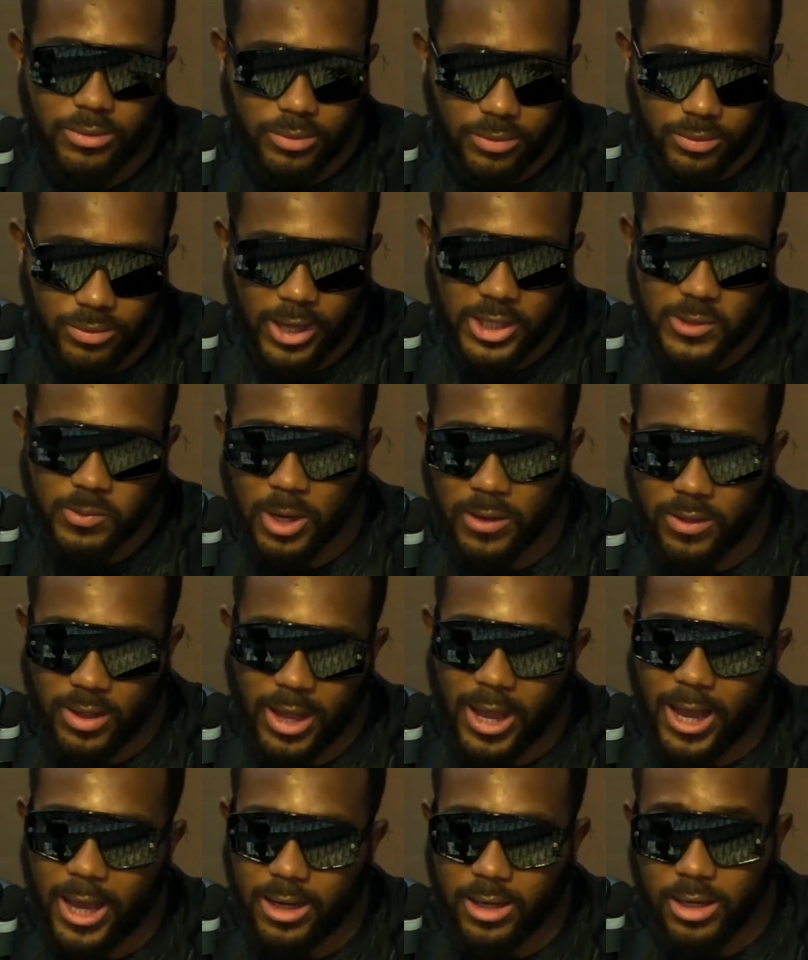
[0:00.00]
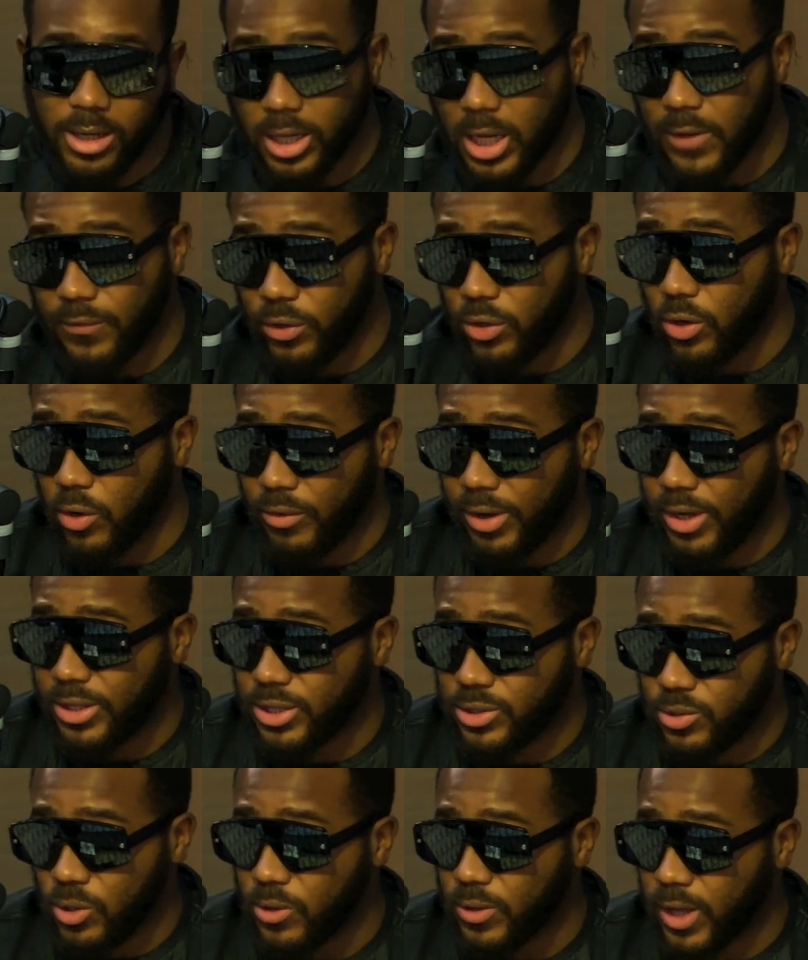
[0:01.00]
that's where they're at. If you're not ready
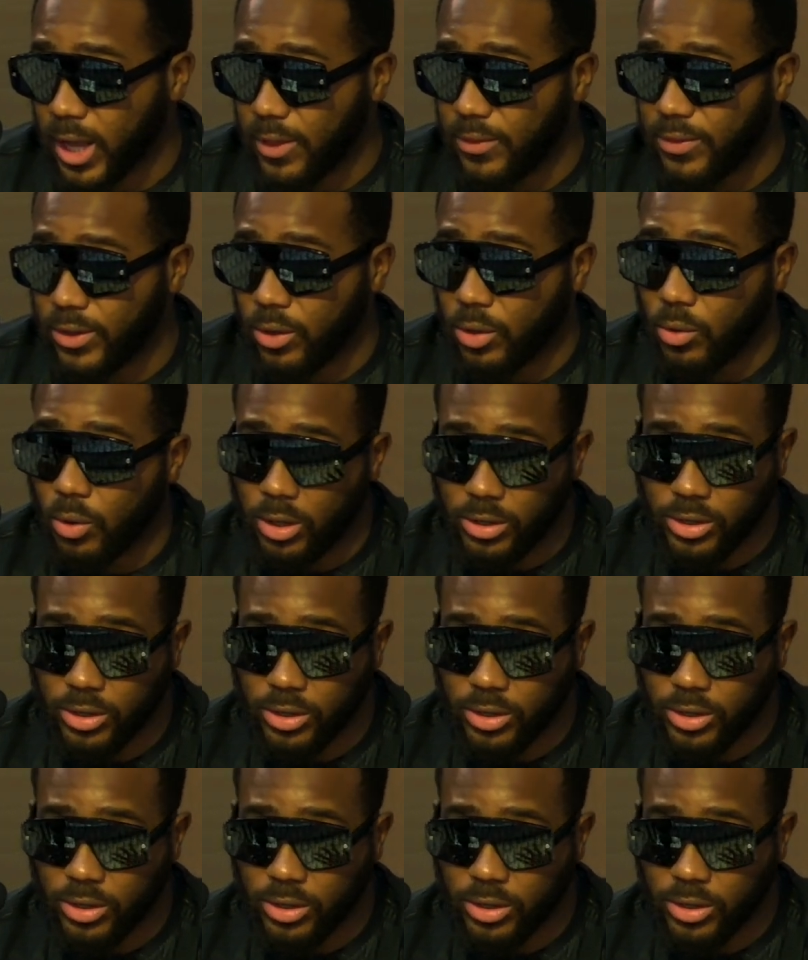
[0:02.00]
to do that, then